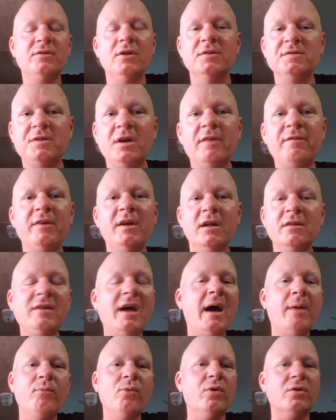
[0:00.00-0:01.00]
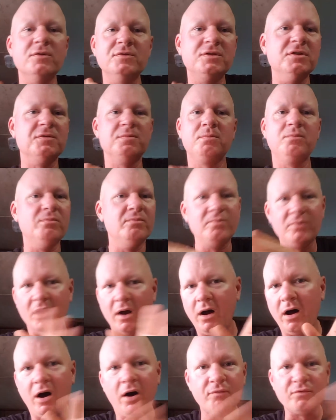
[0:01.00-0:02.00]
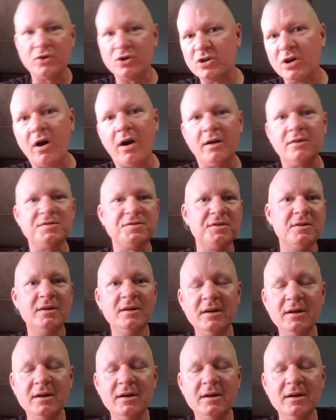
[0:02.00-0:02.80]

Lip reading: The stuff in the tap water is just off the charts.